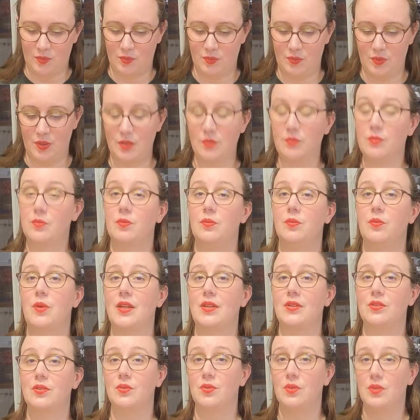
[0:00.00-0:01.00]
and
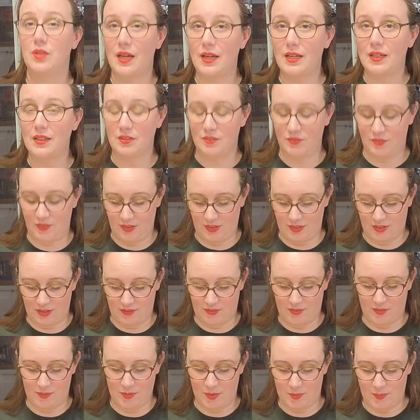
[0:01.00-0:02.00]
whether you like the feeling of
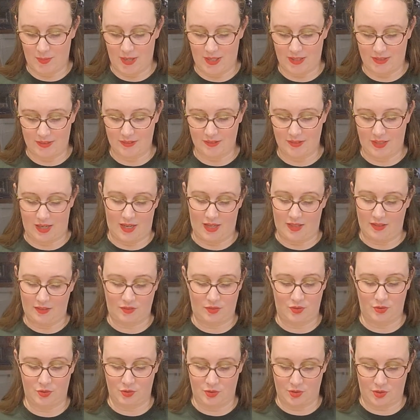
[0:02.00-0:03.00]
them depends on
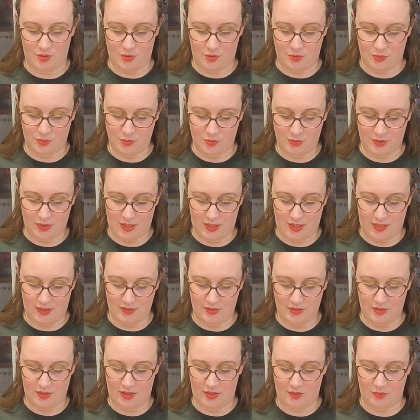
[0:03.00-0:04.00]
your own
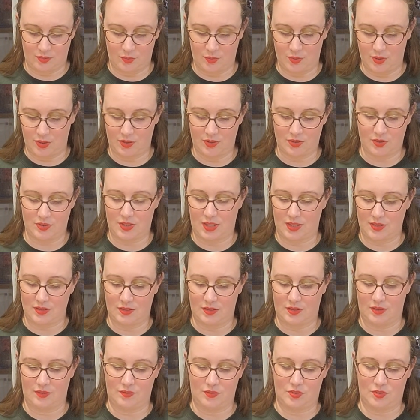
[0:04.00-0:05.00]
taste and what you're sensitive